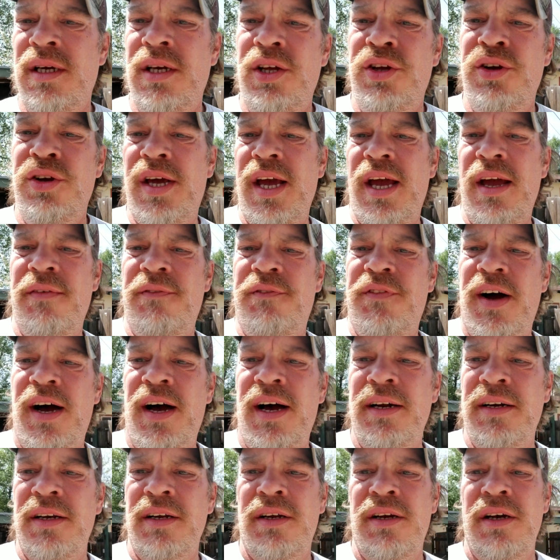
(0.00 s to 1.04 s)
you can't
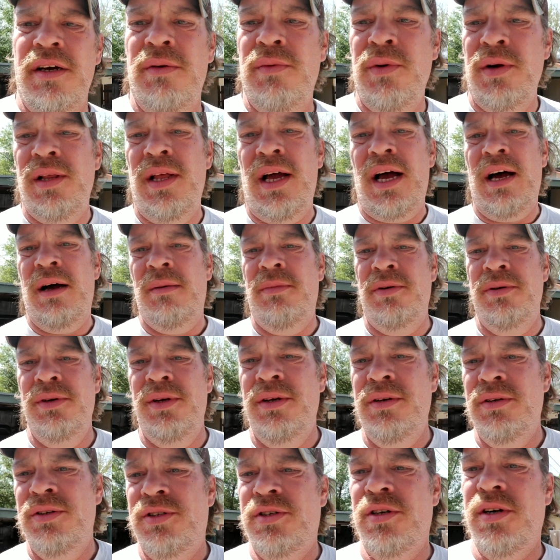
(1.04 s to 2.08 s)
find a good, reliable
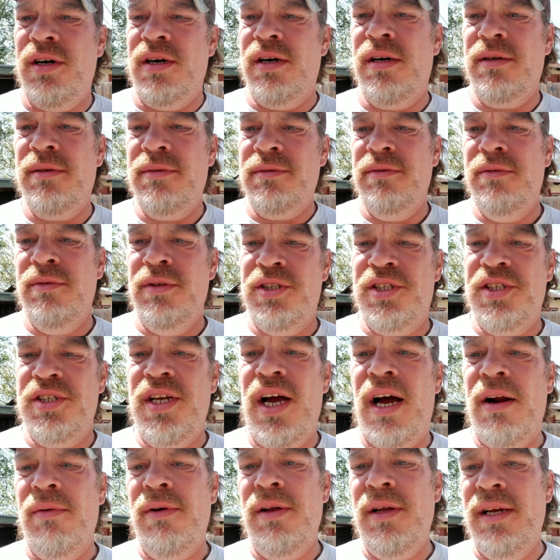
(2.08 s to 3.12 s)
used truck, which is
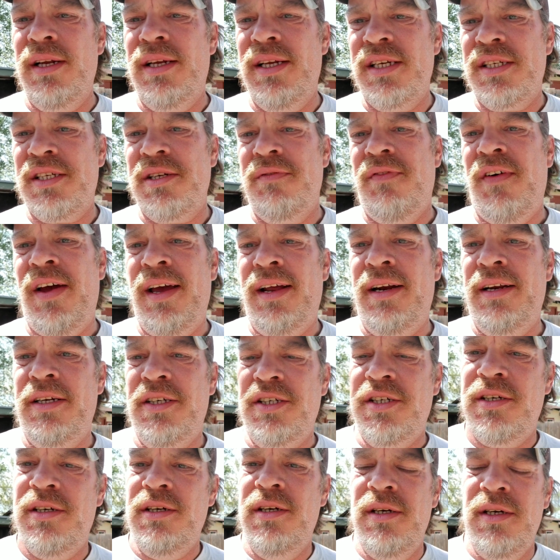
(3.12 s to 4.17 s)
not really a
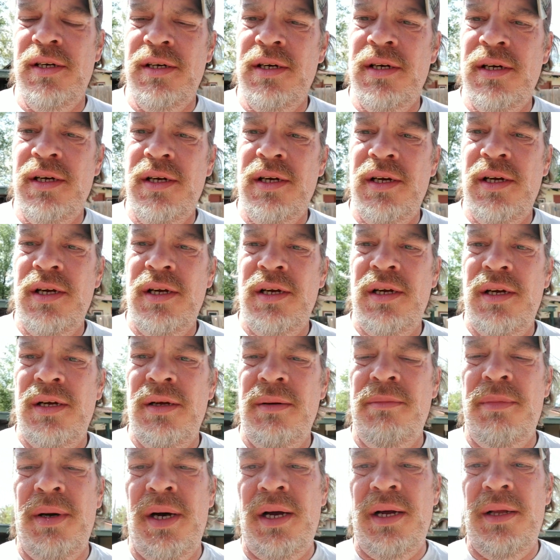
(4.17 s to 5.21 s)
disadvantage,
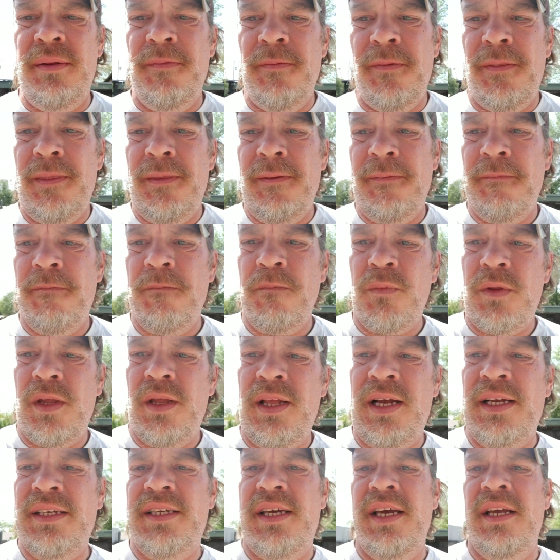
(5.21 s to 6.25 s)
but
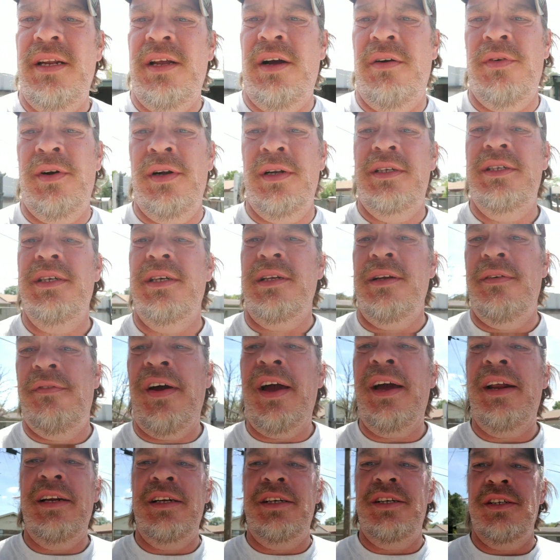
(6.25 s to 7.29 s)
that's getting over into the
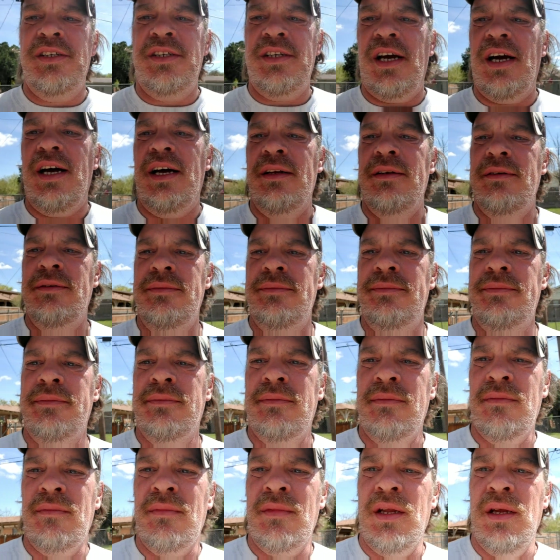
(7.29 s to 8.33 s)
advantages side.
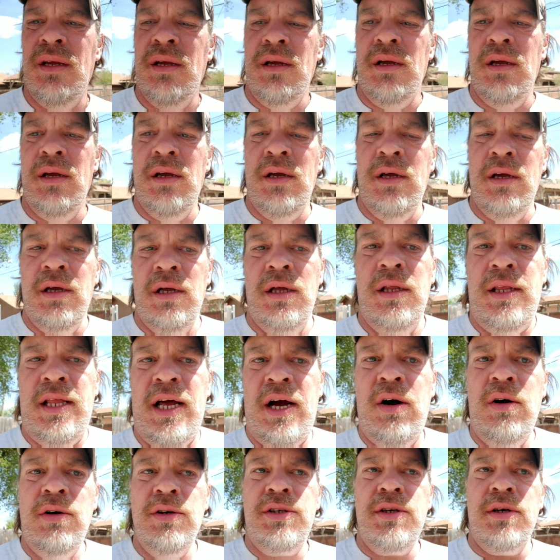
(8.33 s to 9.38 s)

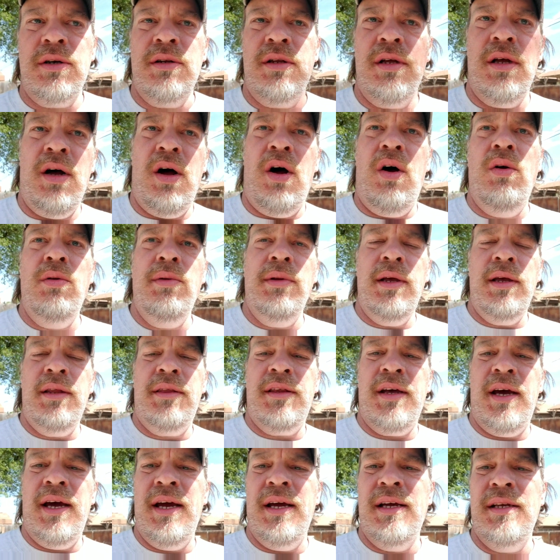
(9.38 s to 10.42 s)
Those are the only
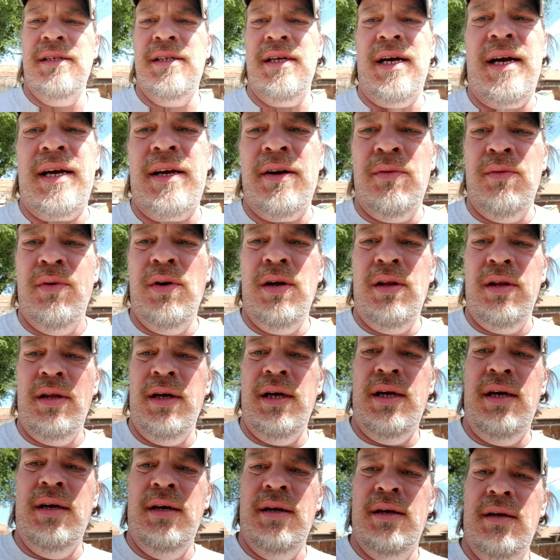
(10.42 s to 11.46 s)
things I can
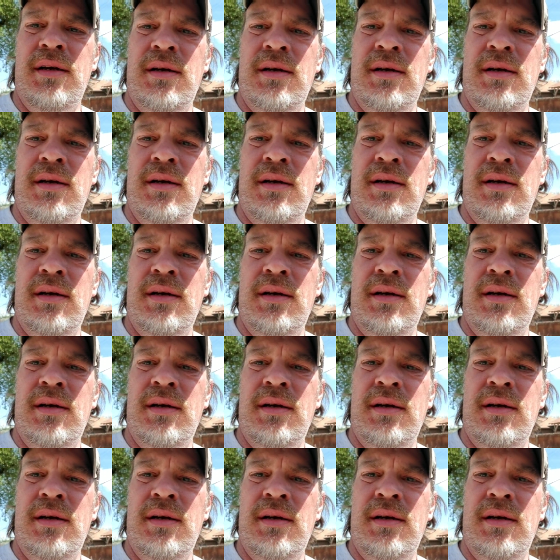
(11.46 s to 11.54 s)
really